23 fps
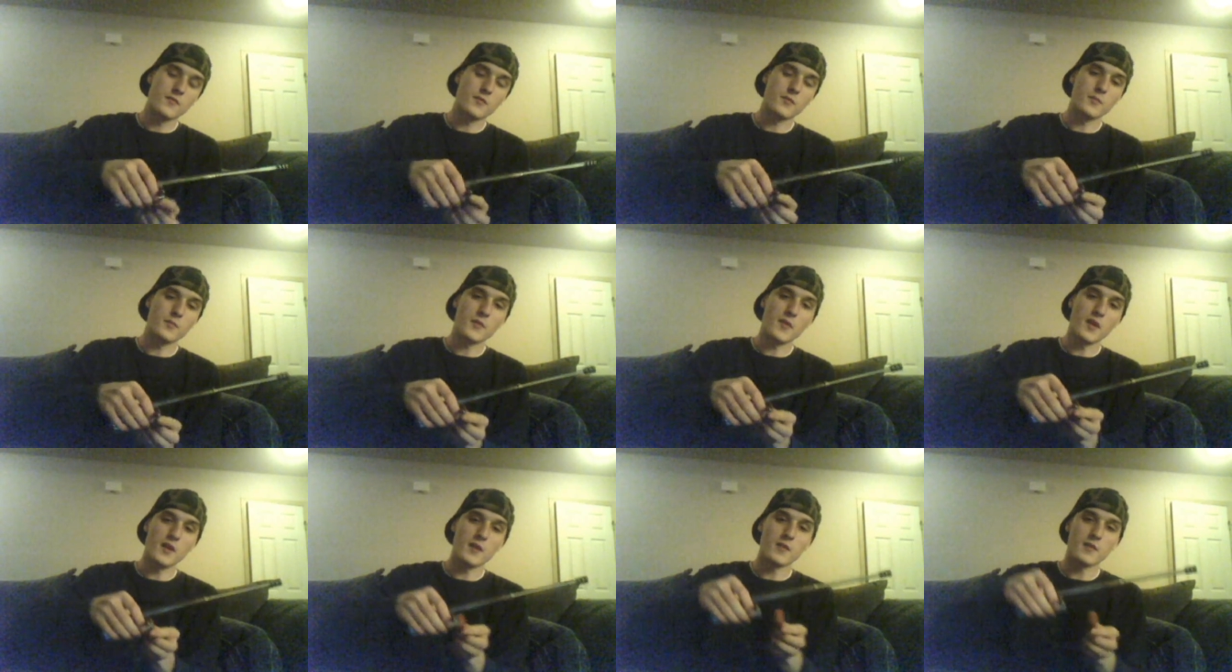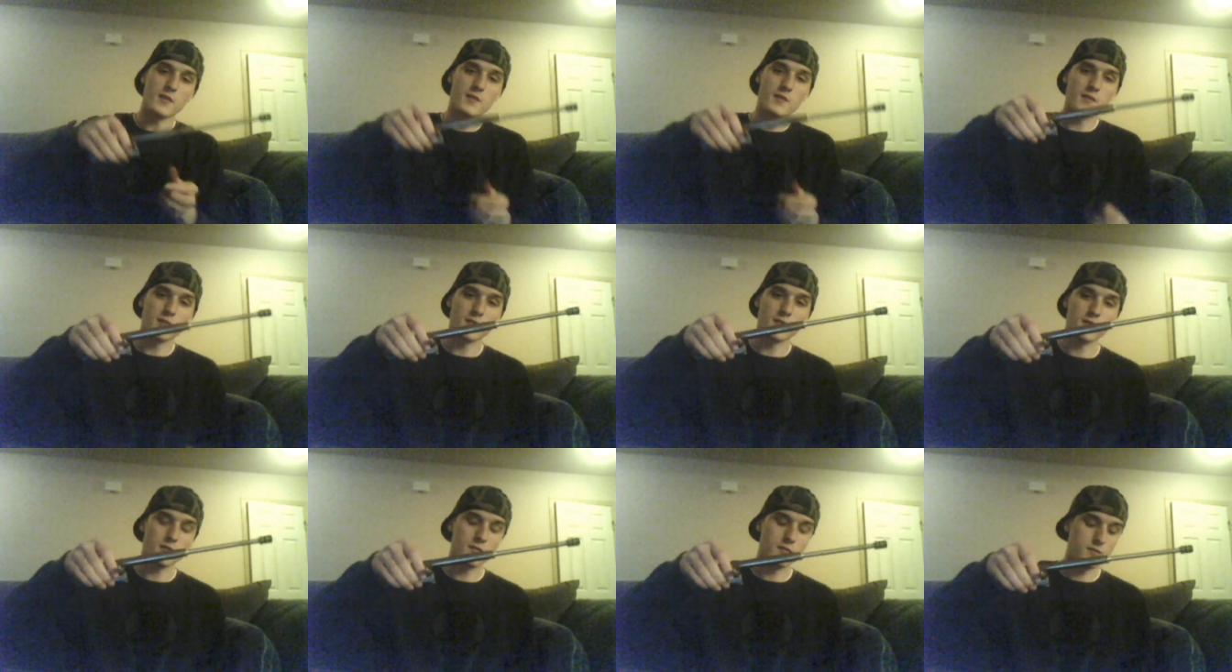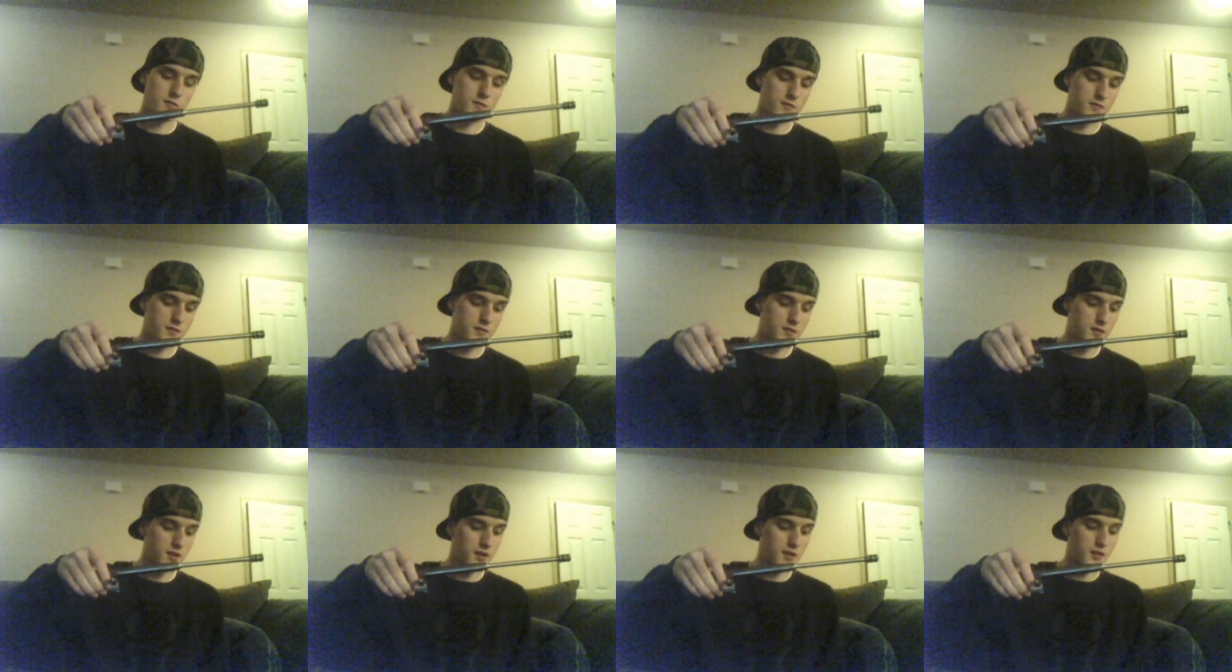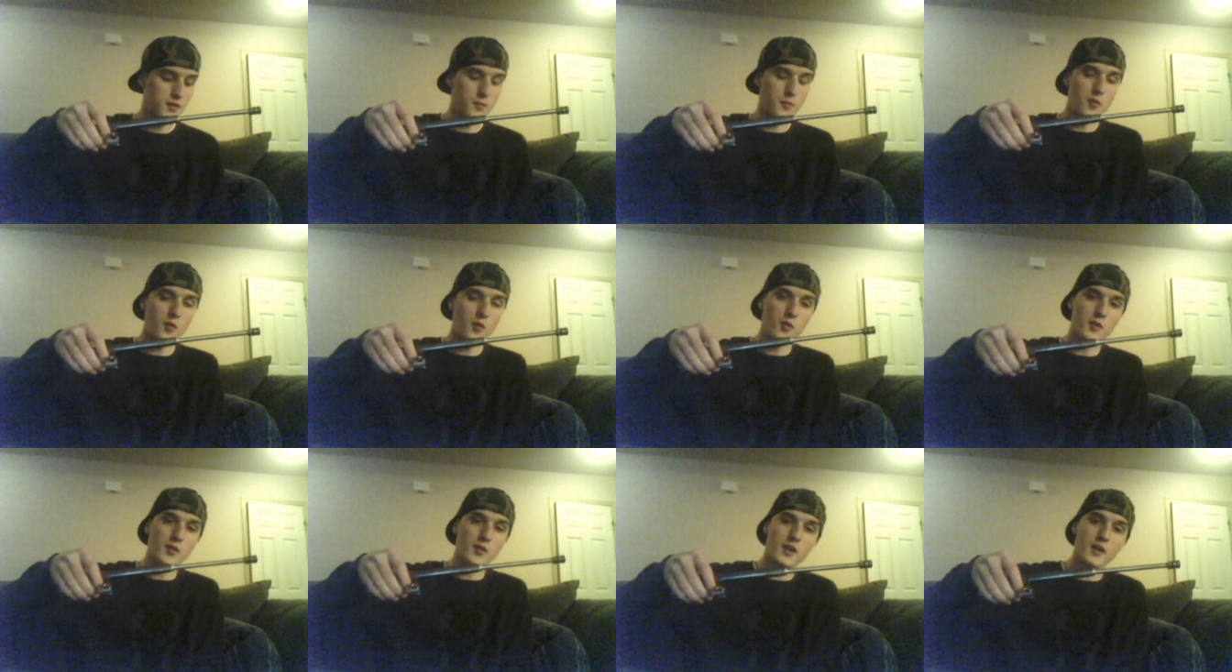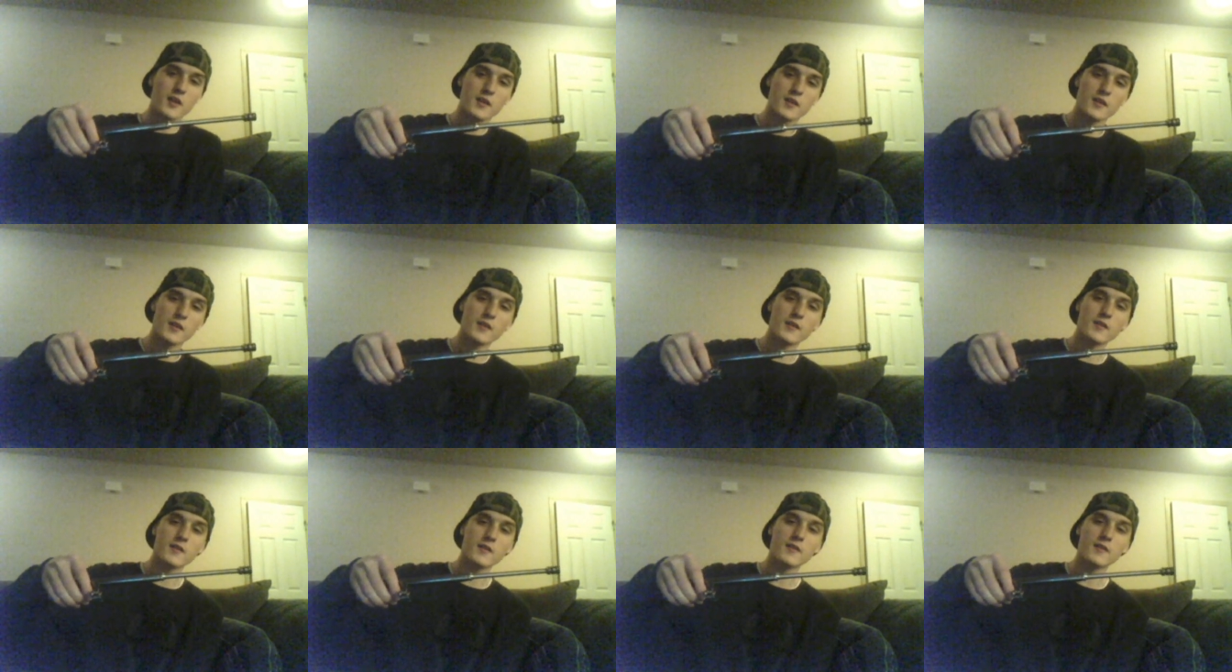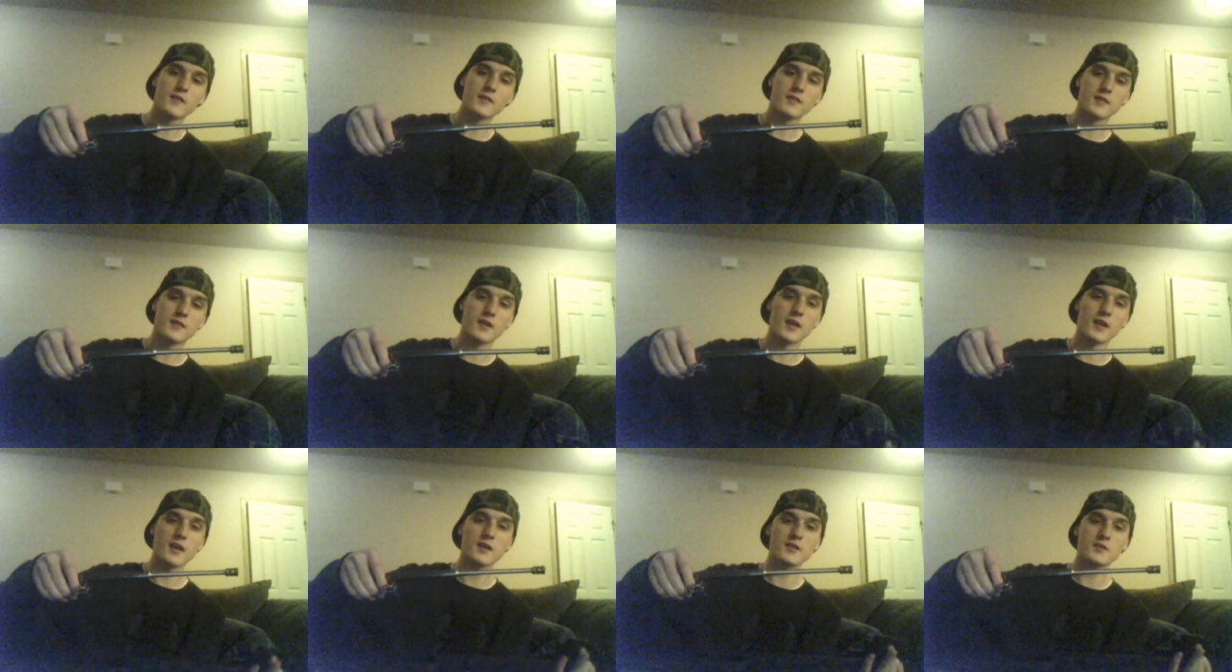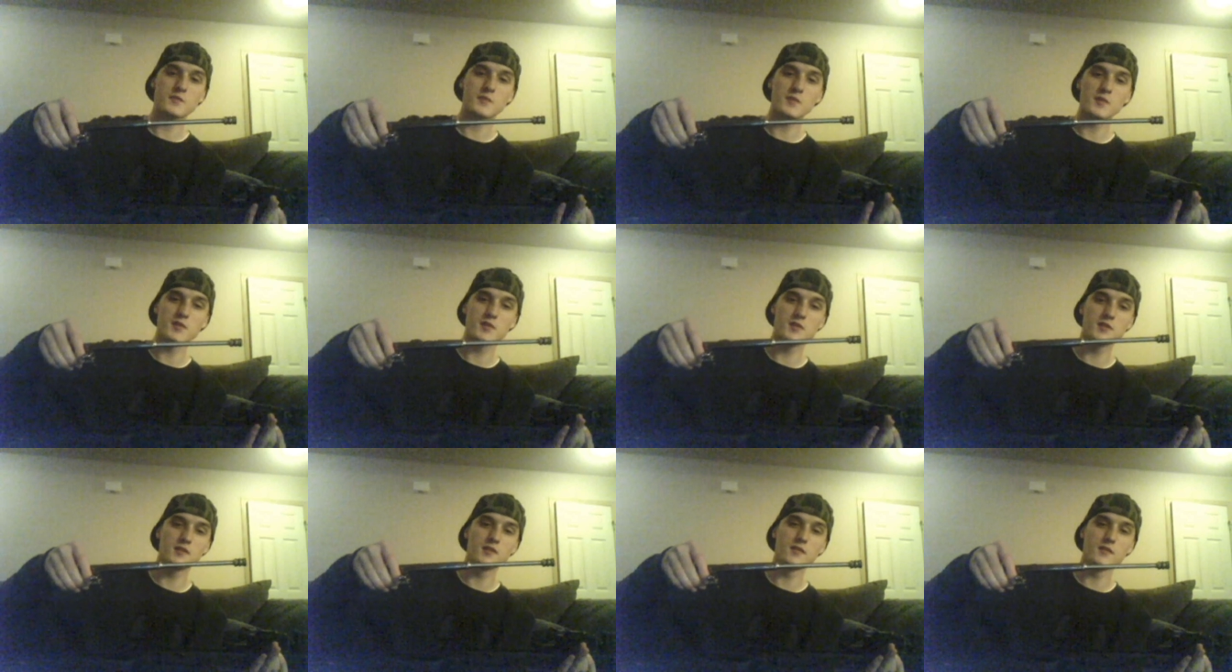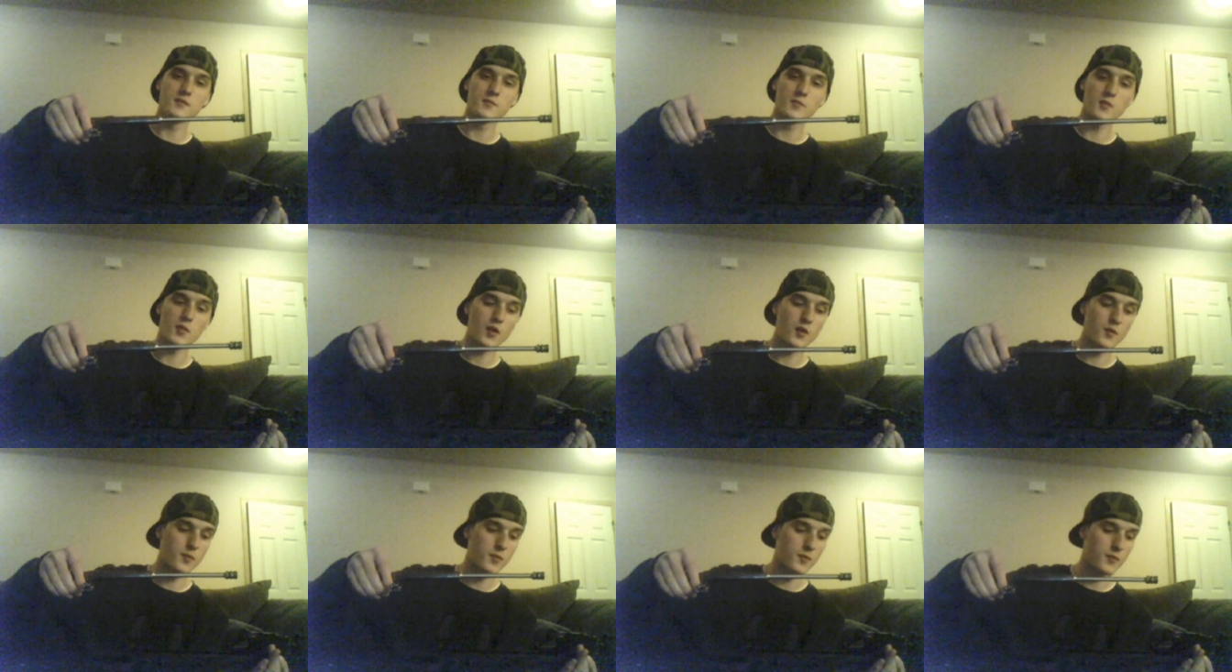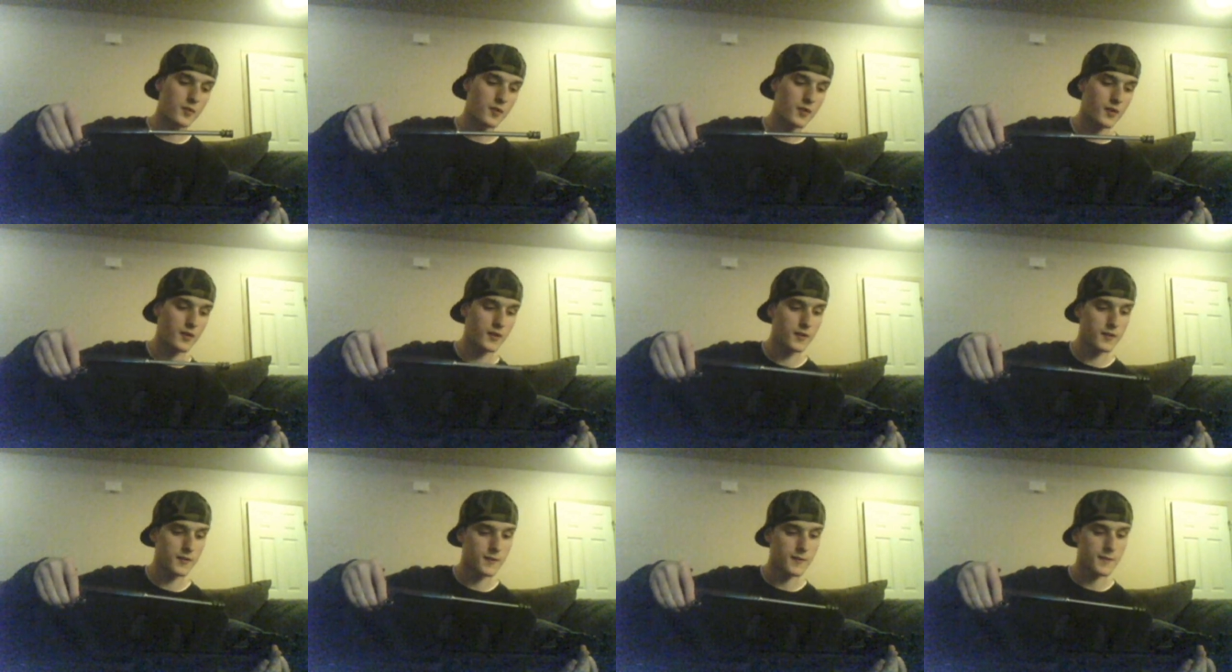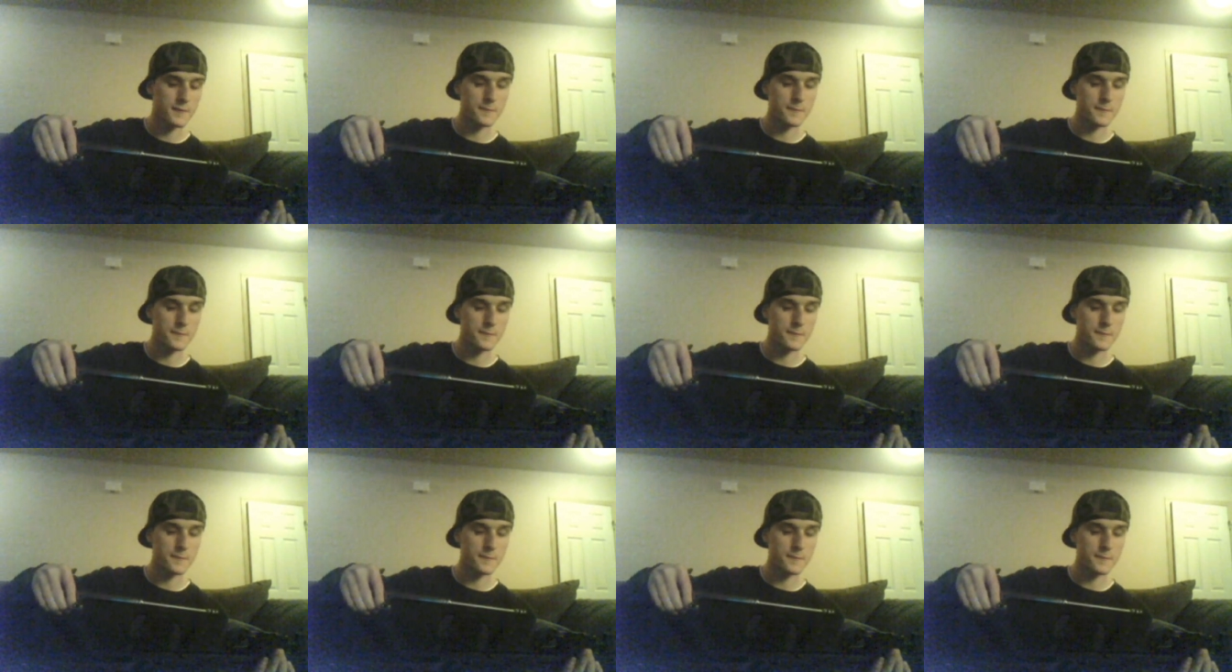From there, take the bolt carrier, gas piston, blah blah blah.